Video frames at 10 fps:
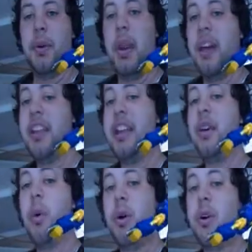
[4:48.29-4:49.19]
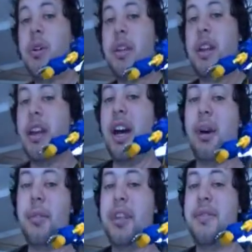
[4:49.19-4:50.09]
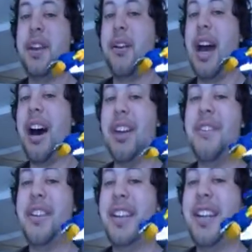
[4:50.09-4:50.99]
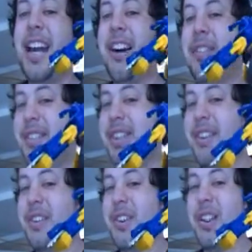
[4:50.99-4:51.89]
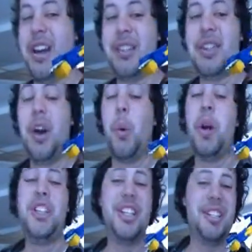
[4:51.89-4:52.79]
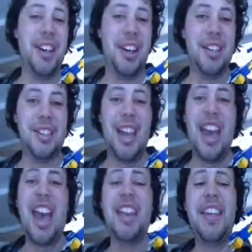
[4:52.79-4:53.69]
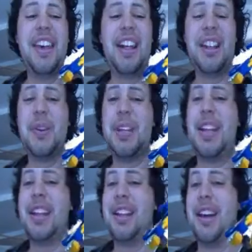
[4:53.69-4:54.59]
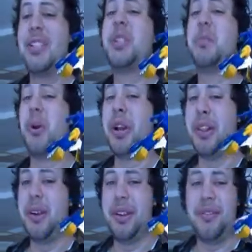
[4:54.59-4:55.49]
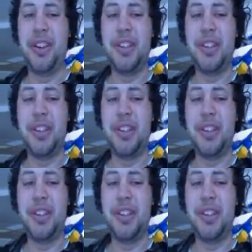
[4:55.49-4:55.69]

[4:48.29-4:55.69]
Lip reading: So nothing in the world could have helped this figure out if it didn't have its signature claws, which it does. And they include it in a nice spring-loaded